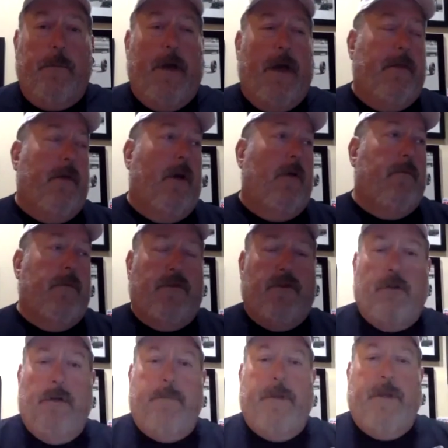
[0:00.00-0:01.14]
I thought for
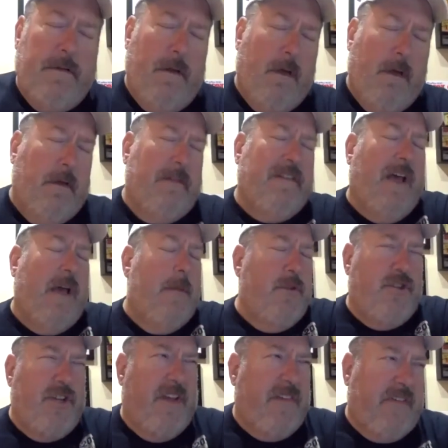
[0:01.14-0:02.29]
sure it'd be Ty
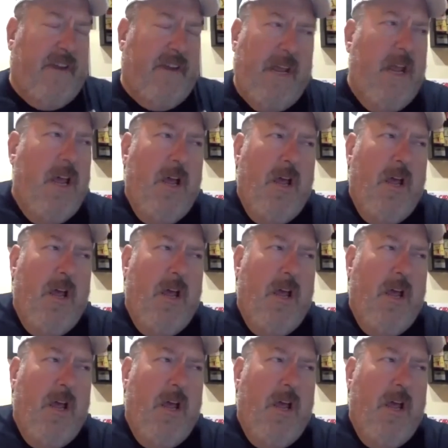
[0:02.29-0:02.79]
Majeski,